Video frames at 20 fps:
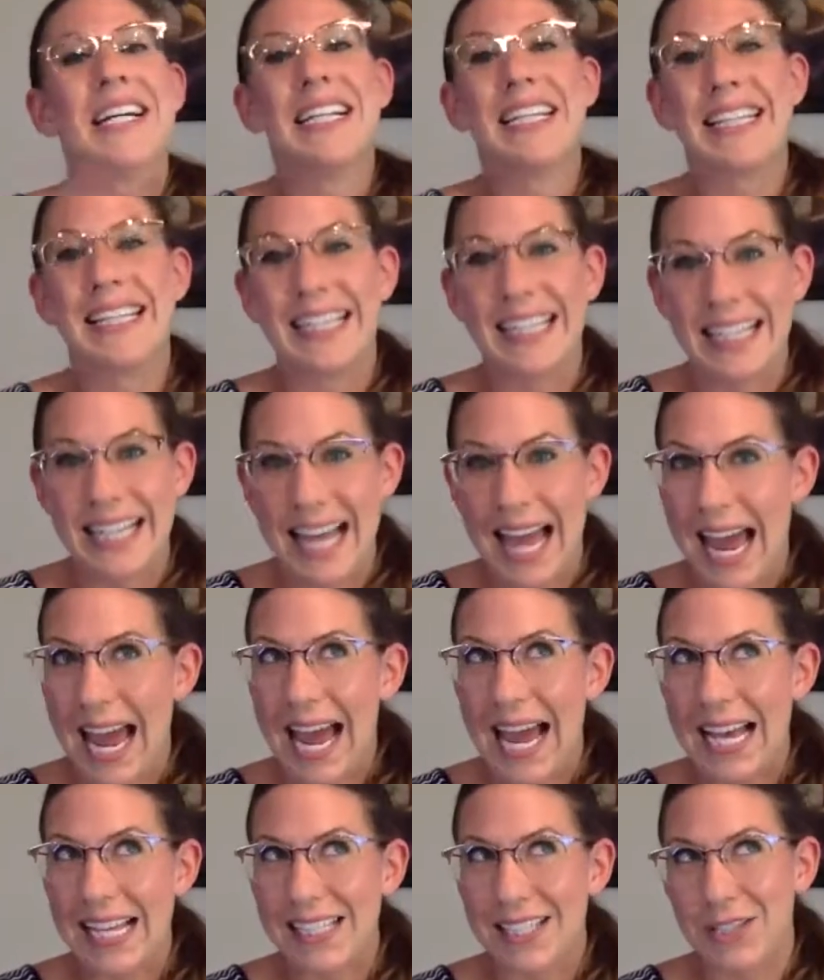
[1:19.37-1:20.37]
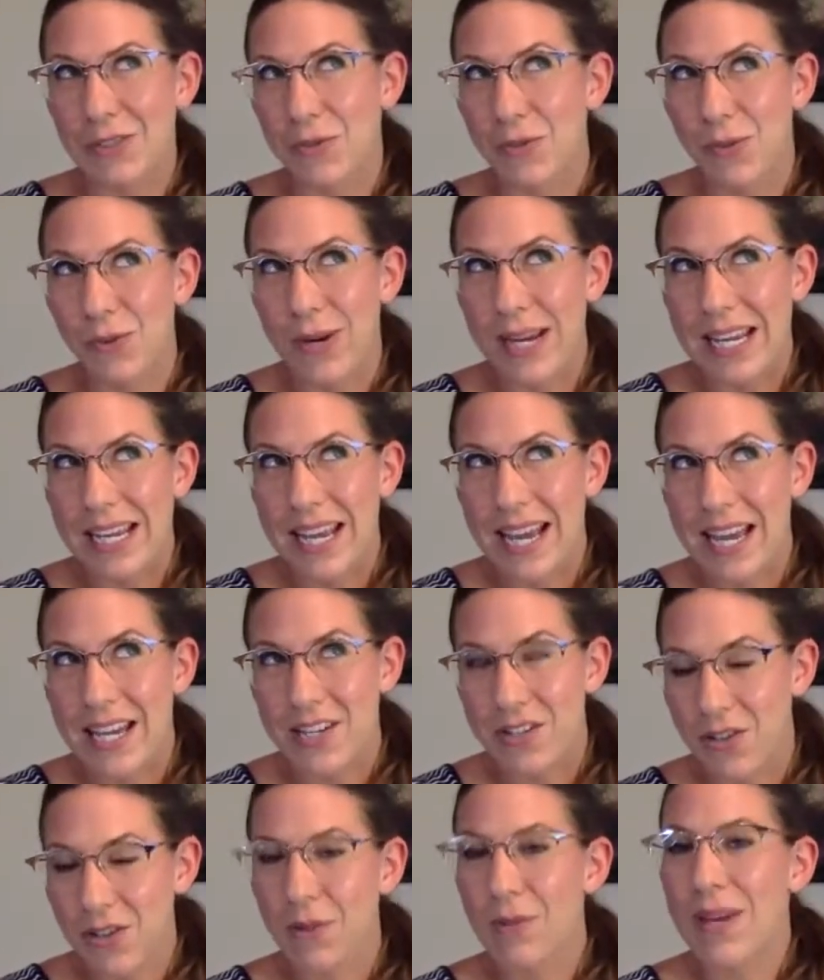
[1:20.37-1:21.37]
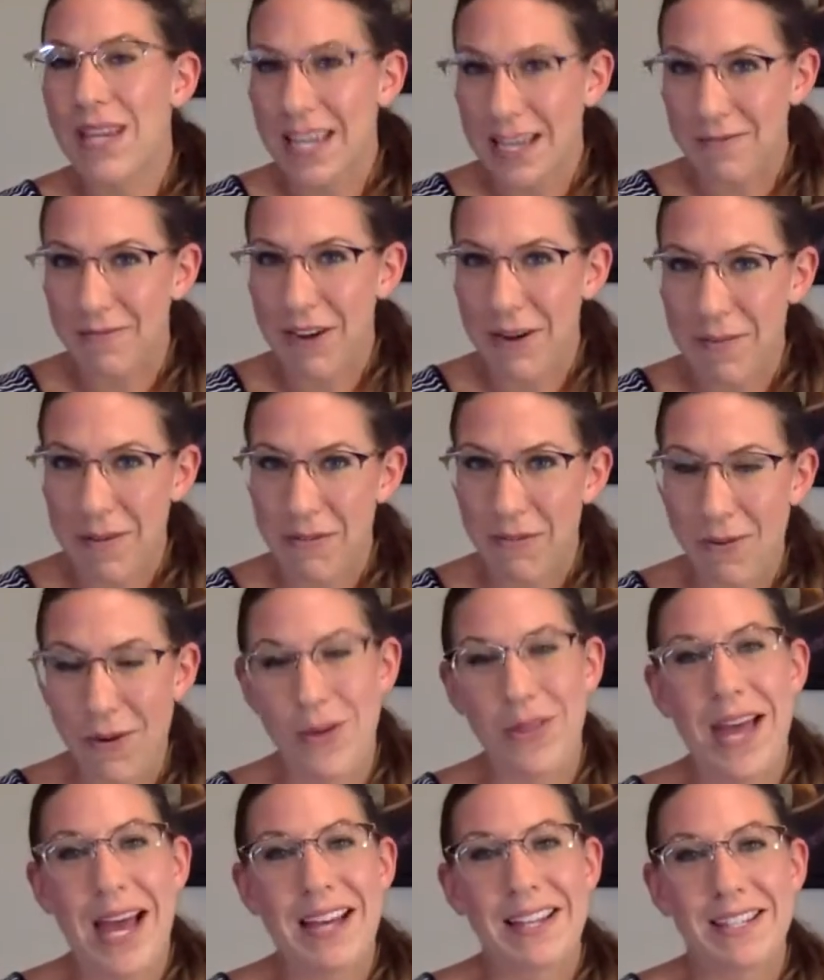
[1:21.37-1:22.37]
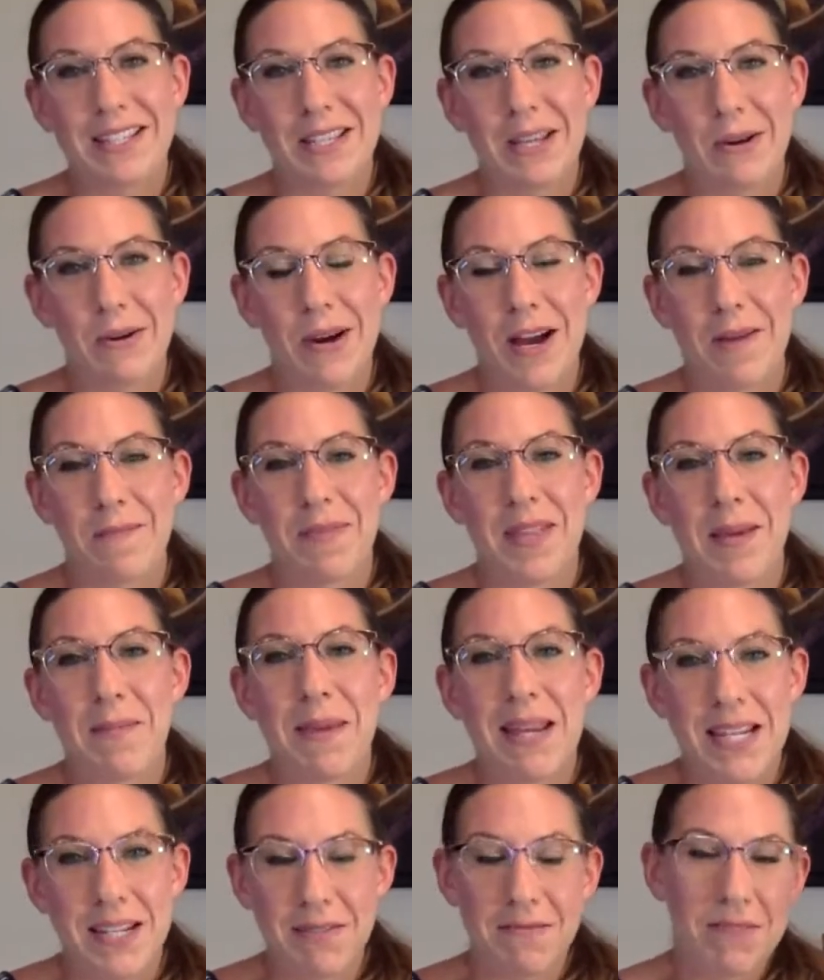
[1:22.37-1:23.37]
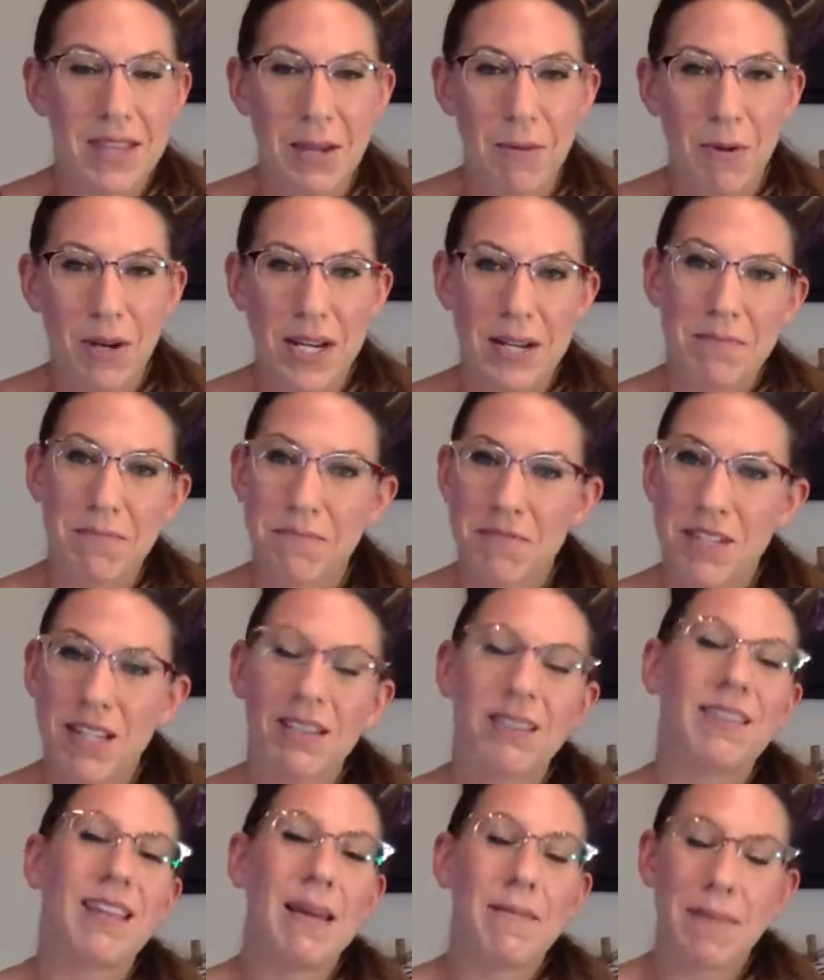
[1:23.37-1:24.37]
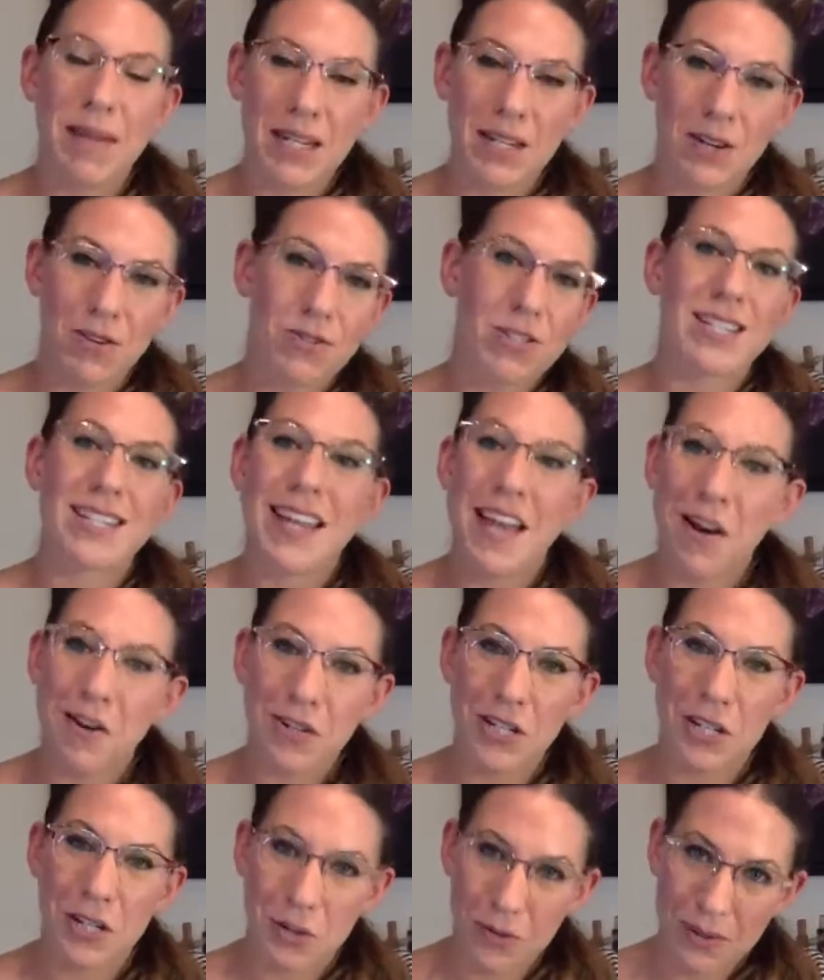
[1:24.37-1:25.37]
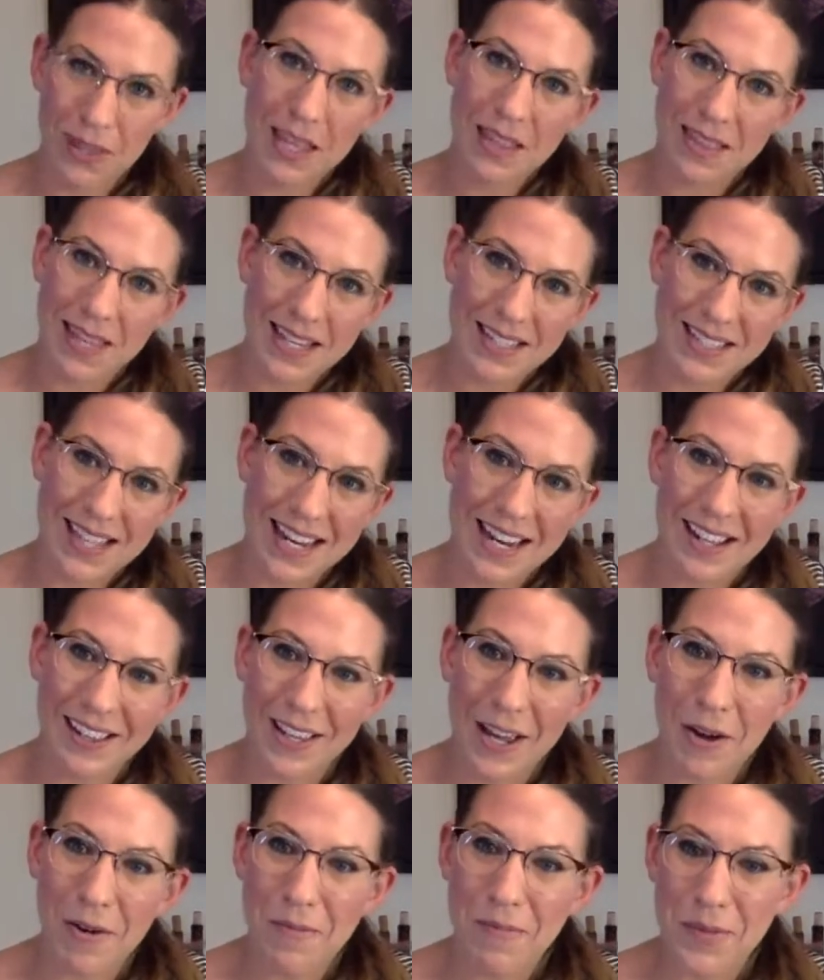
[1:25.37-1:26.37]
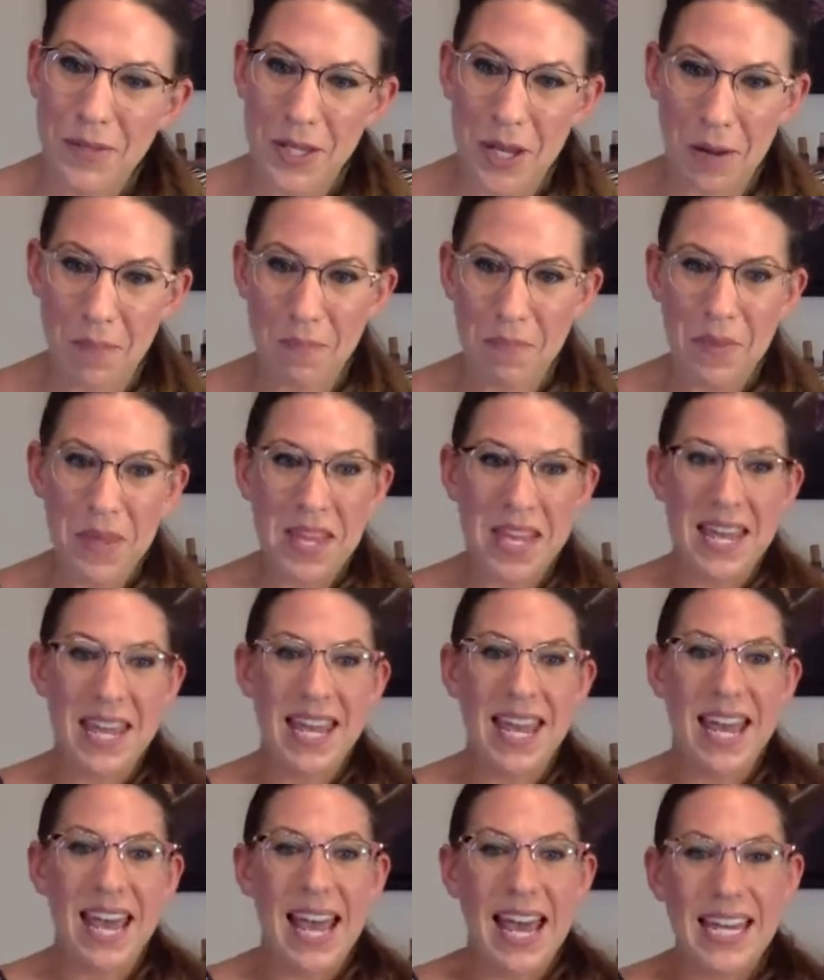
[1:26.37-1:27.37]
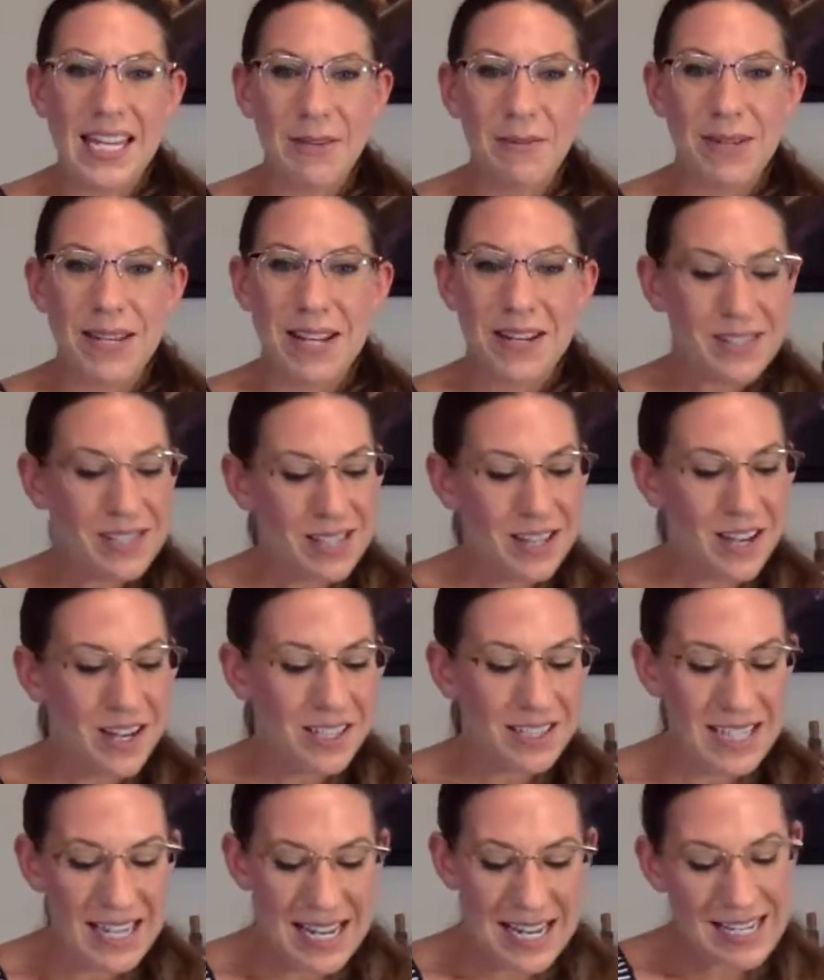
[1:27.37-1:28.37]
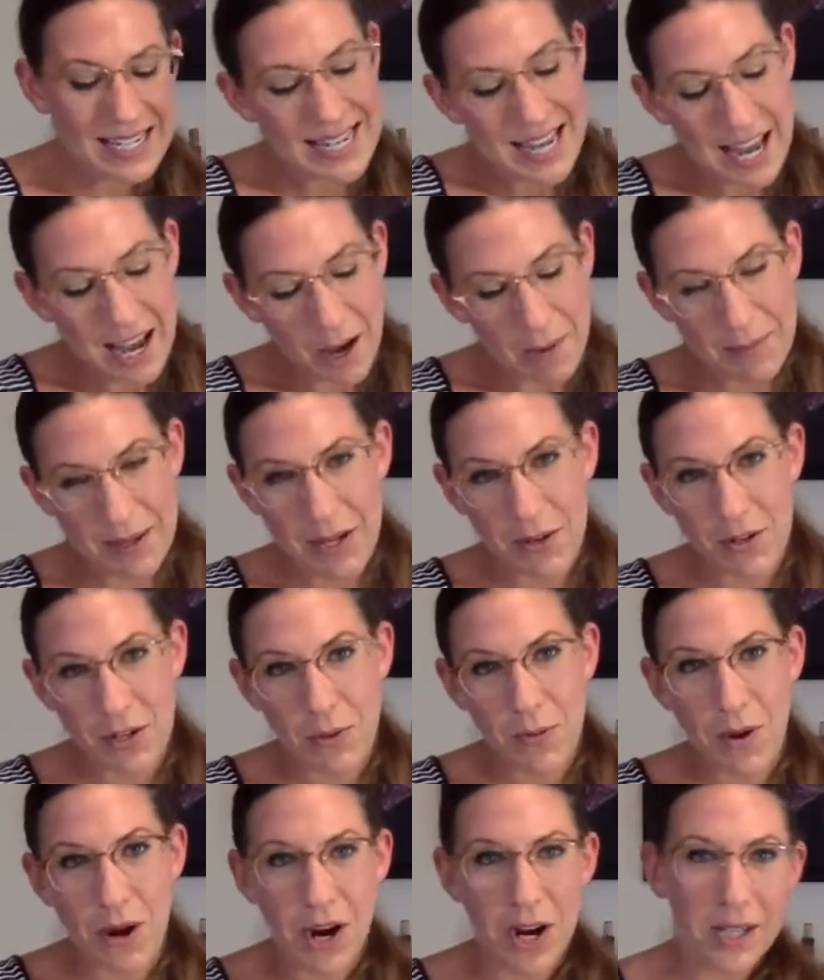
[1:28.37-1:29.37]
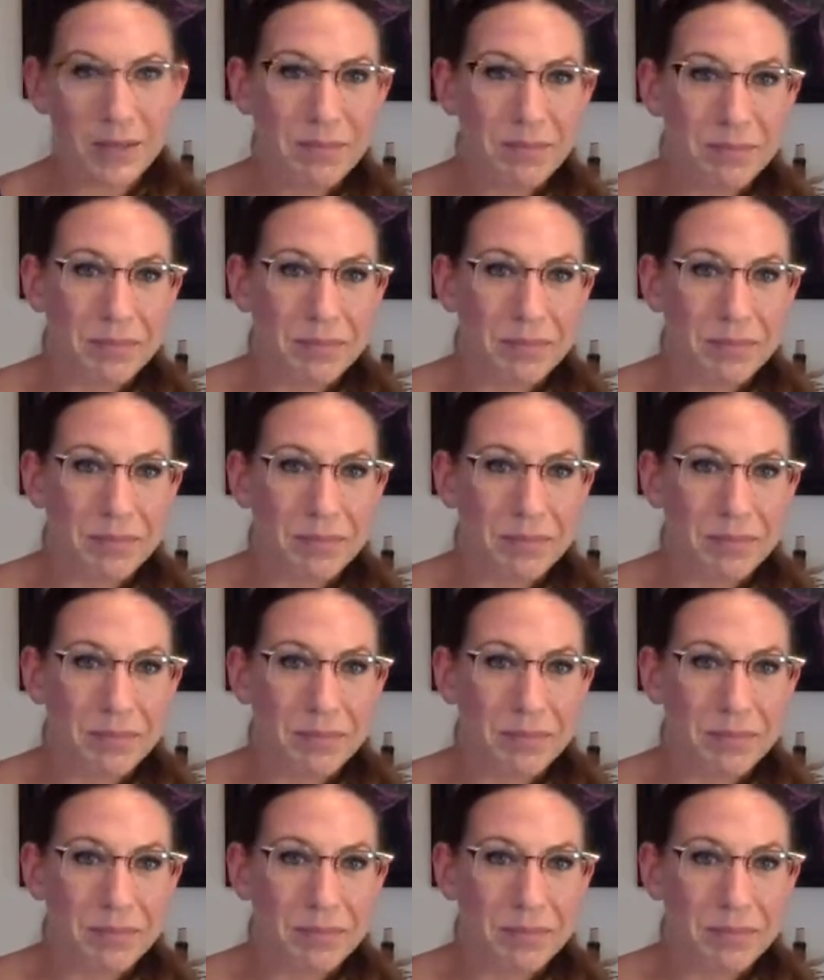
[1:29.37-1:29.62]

last weekend or the weekend right before that. So they wanted to let me know to tell you that they said hello. So anyone else logged in, tell me who you are.